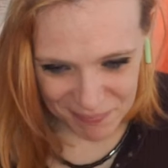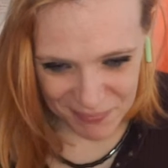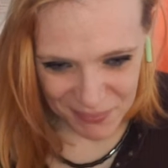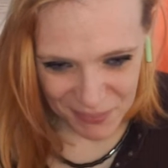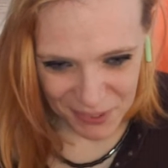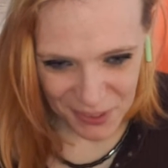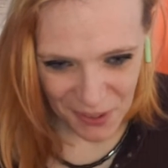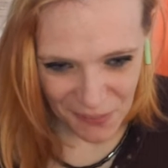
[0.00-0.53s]

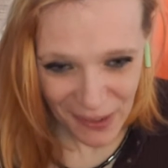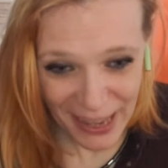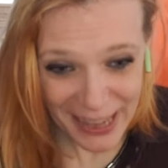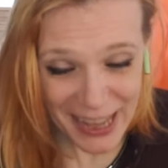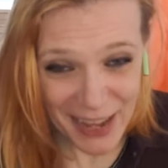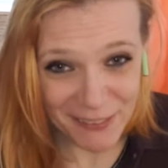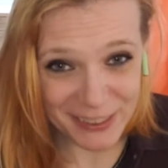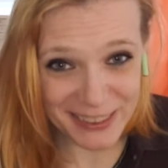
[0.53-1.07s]
So while
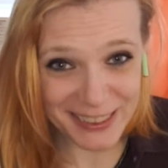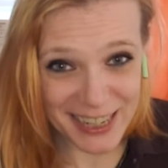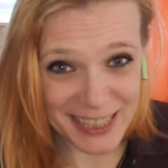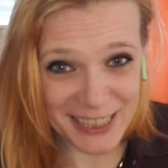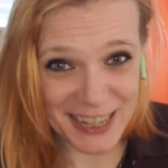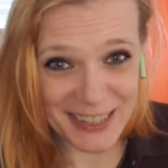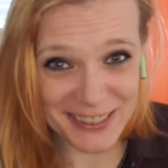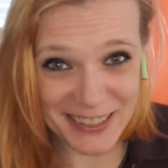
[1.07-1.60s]
I was
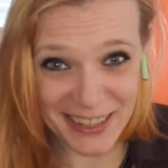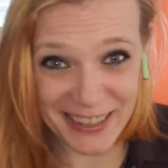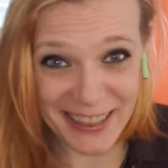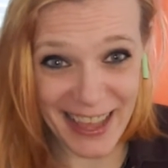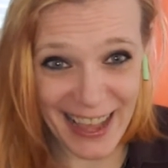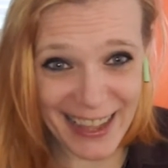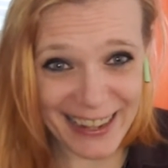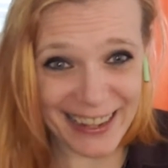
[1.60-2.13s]
digesting
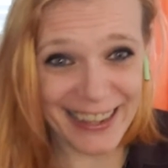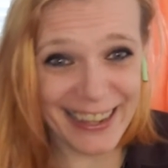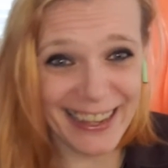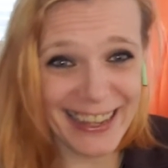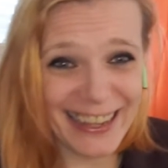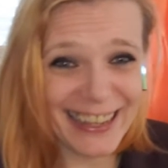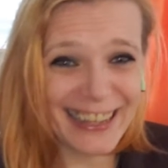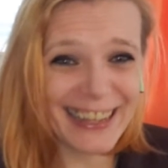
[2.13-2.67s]
that,
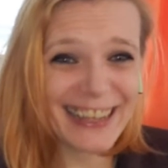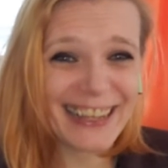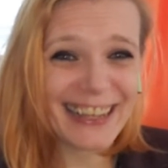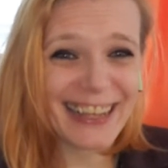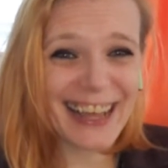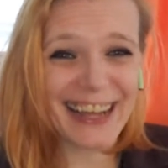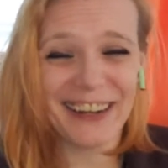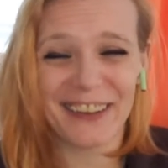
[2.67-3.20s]

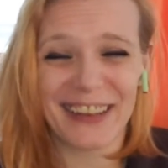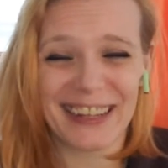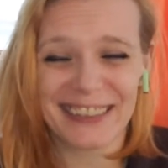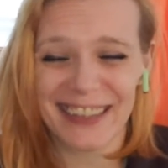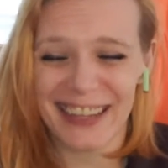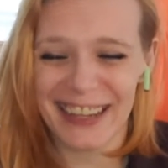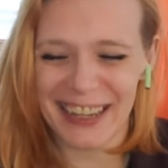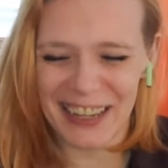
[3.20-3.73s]
I know that's
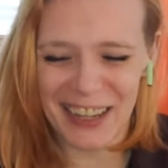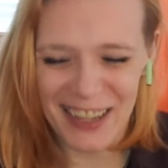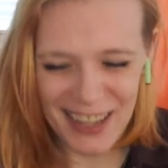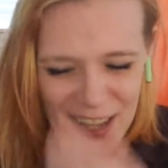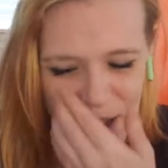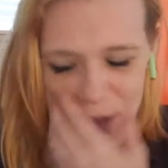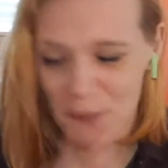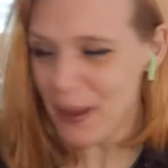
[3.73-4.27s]
like,
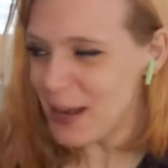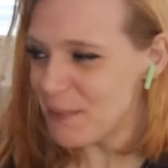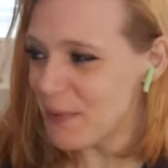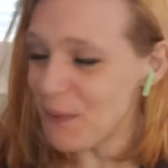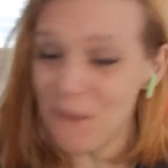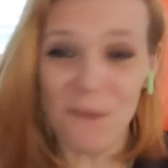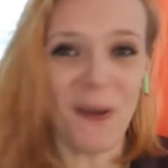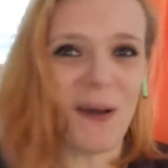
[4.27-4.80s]
wait a
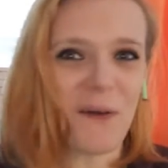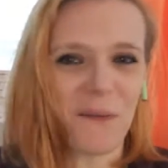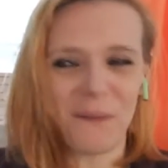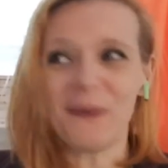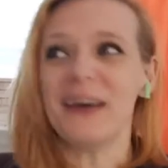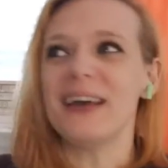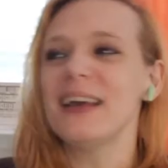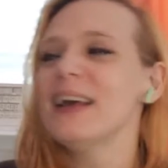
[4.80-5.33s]
minute, whoa,
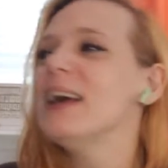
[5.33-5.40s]
what?